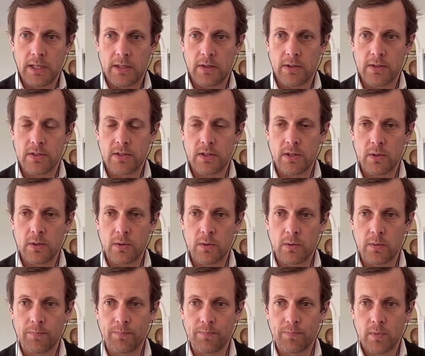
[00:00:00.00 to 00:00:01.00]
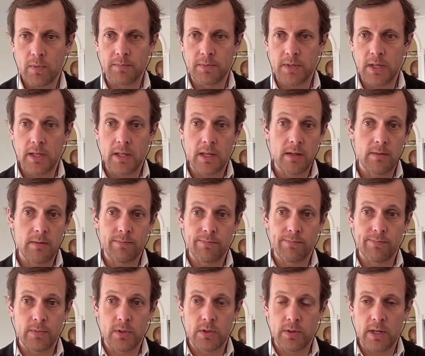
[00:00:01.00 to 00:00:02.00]
and also
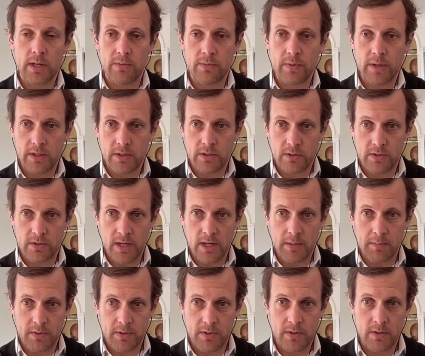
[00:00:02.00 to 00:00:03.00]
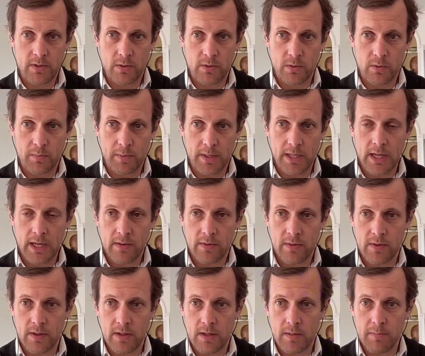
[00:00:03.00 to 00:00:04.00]
taking direct financial steps to mitigate
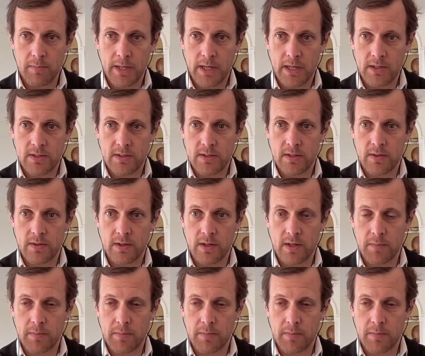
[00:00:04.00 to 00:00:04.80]
the impacts that their